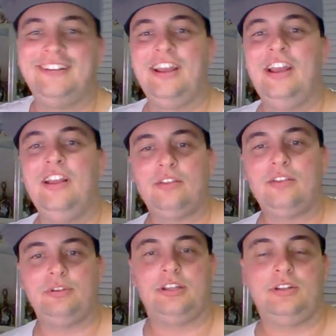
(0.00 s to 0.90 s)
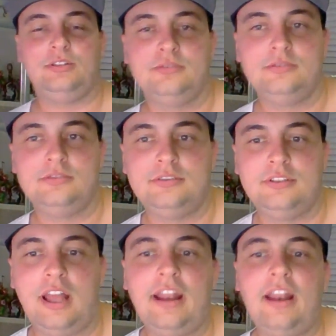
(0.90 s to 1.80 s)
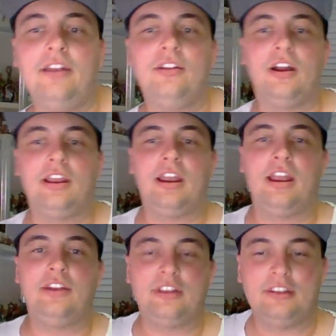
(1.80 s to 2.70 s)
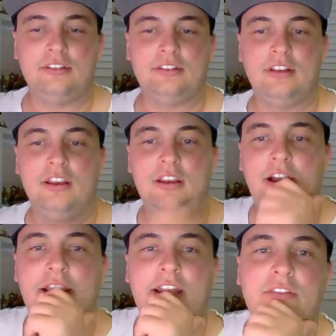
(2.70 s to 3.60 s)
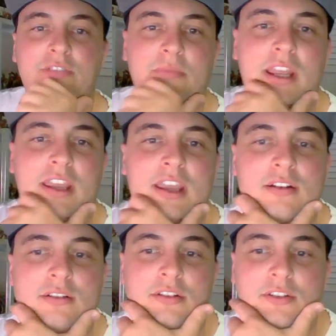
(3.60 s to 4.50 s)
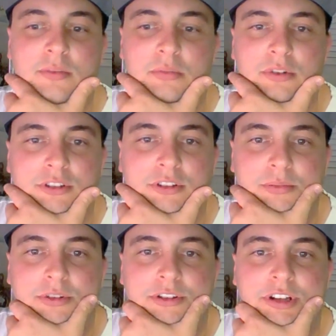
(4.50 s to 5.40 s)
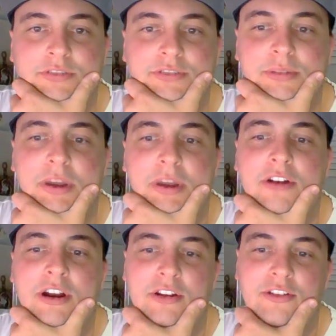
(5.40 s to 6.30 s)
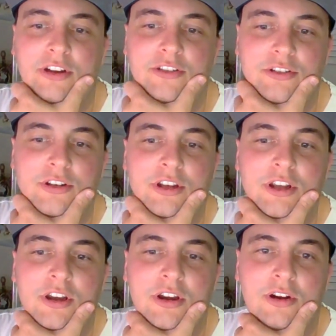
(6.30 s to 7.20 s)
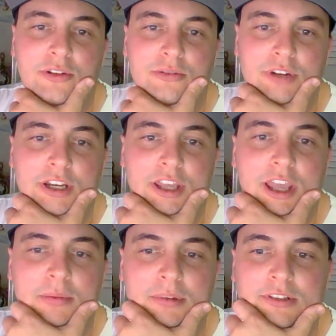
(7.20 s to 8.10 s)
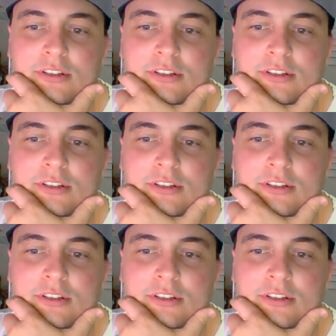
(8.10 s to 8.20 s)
That's really cool. And I can even make out the books on the bookshelf in the background and judge you on your reading habits.